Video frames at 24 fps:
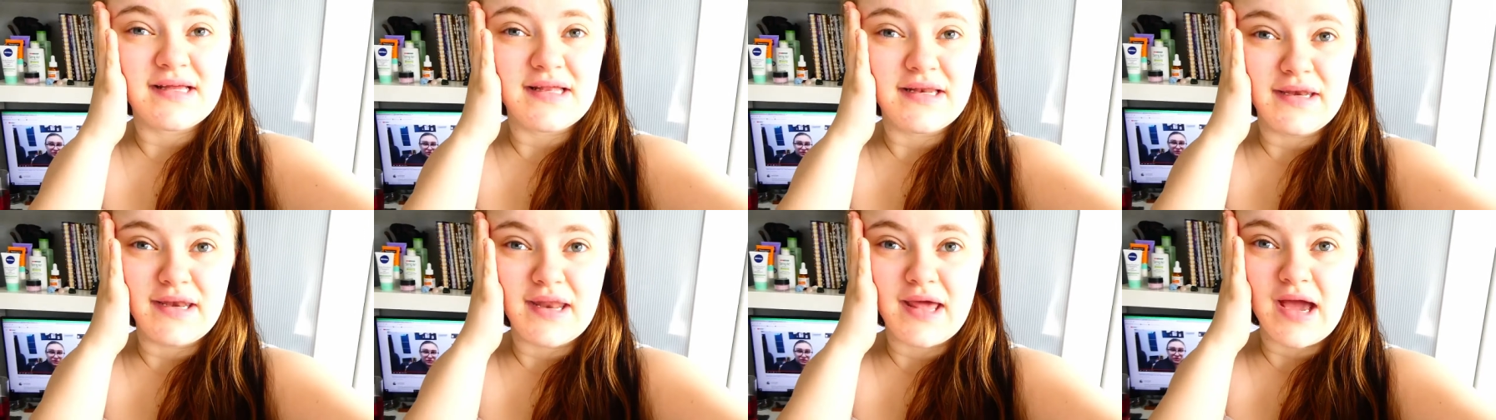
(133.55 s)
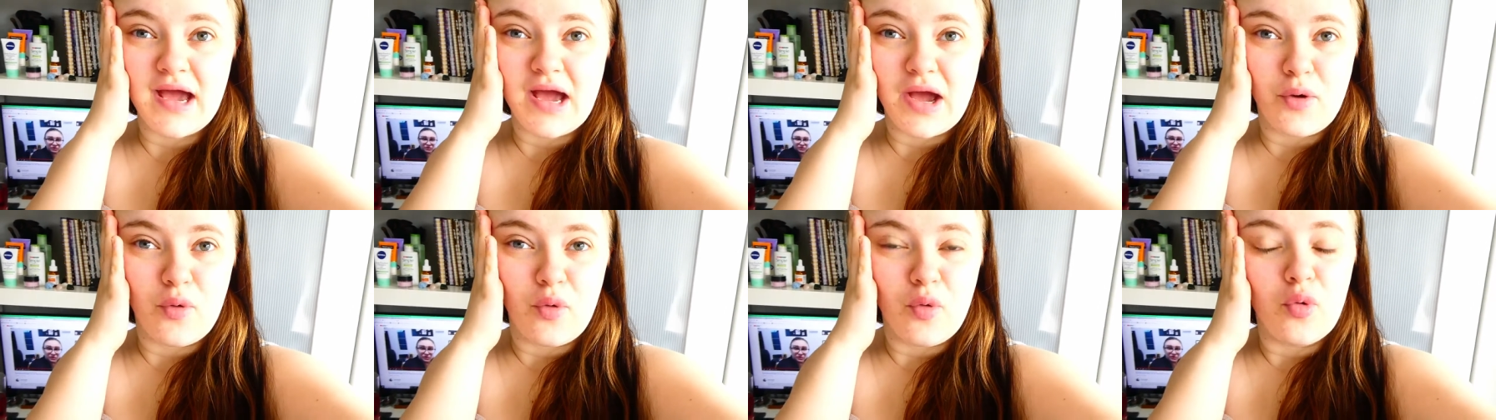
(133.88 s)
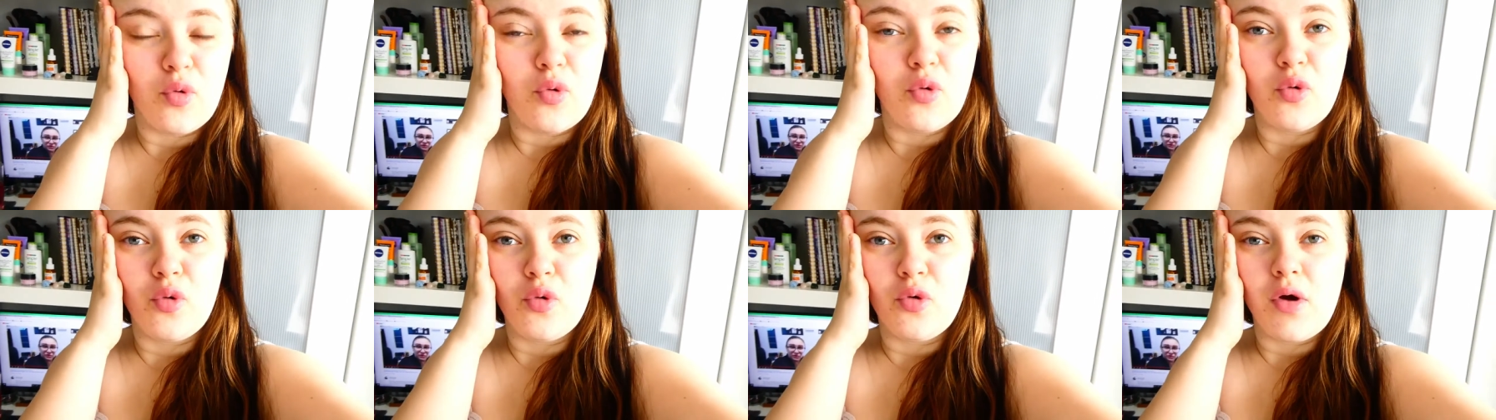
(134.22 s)
now
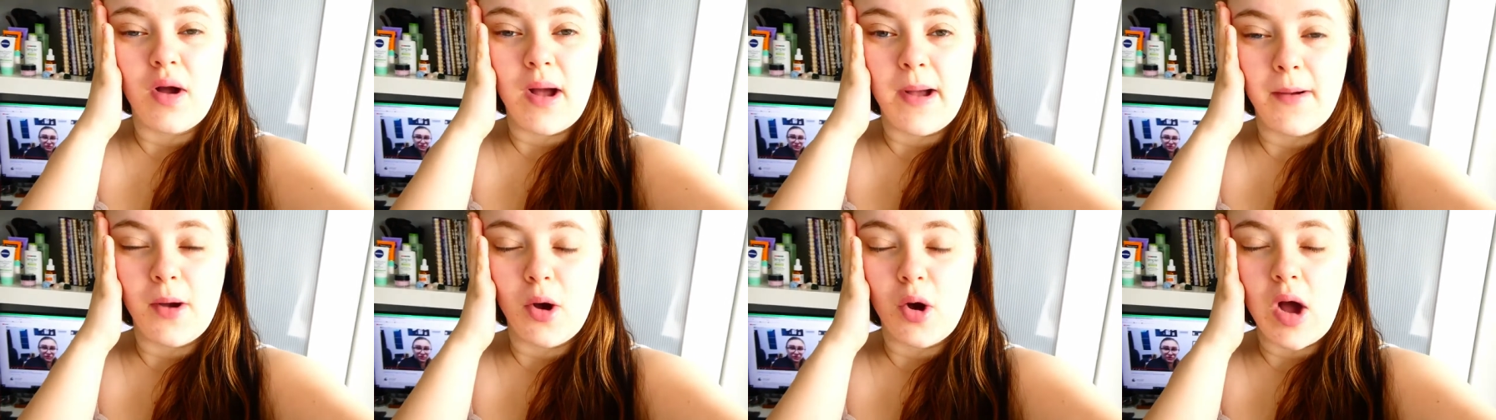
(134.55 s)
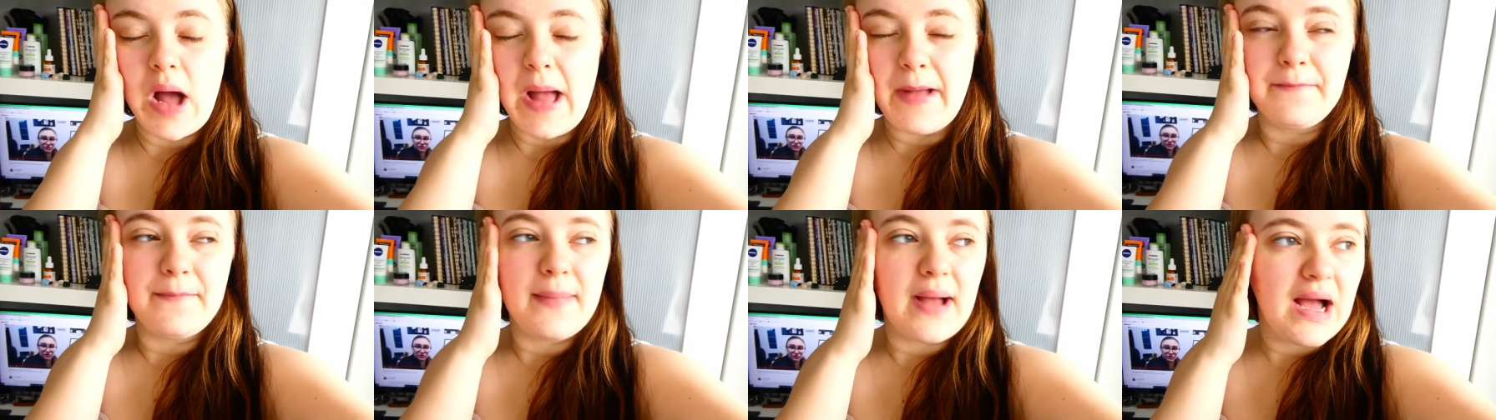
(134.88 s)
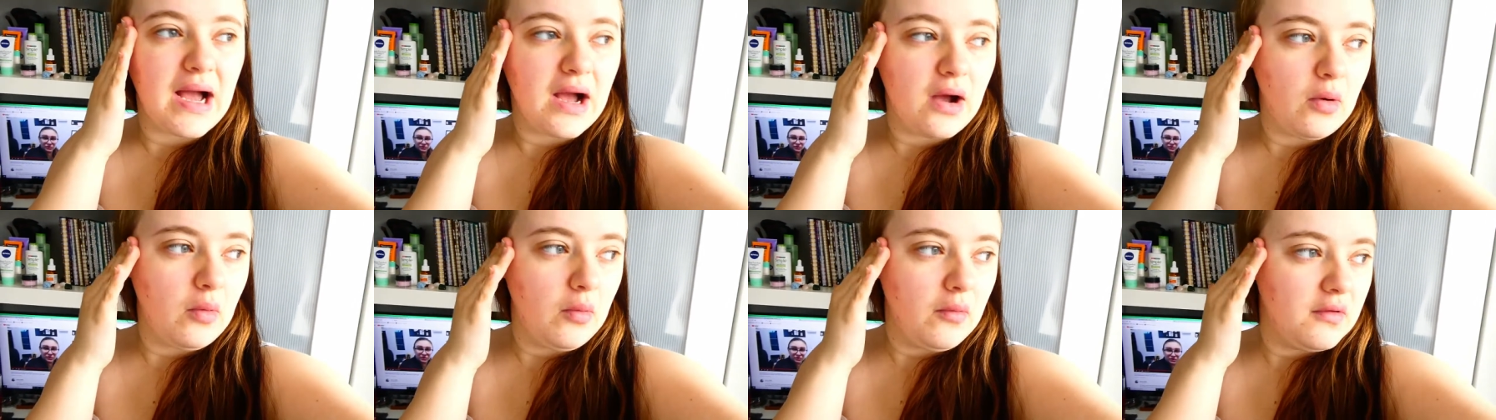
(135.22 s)

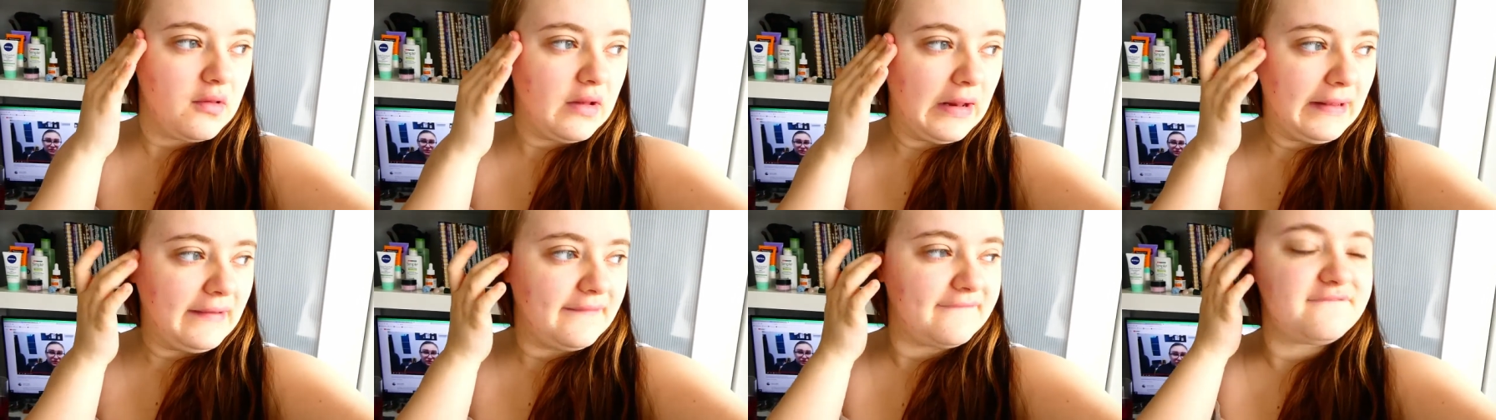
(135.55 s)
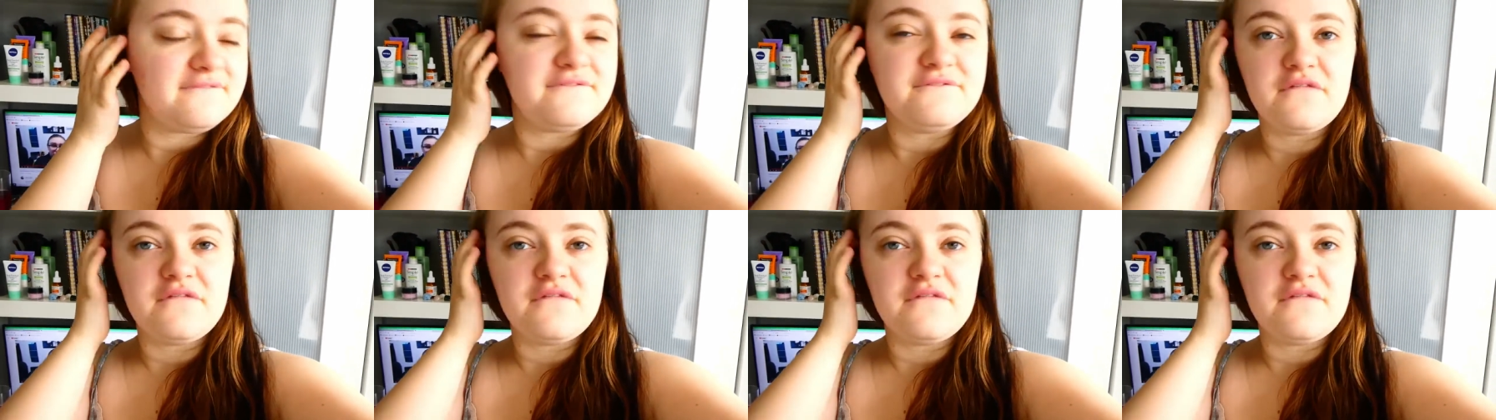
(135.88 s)
about like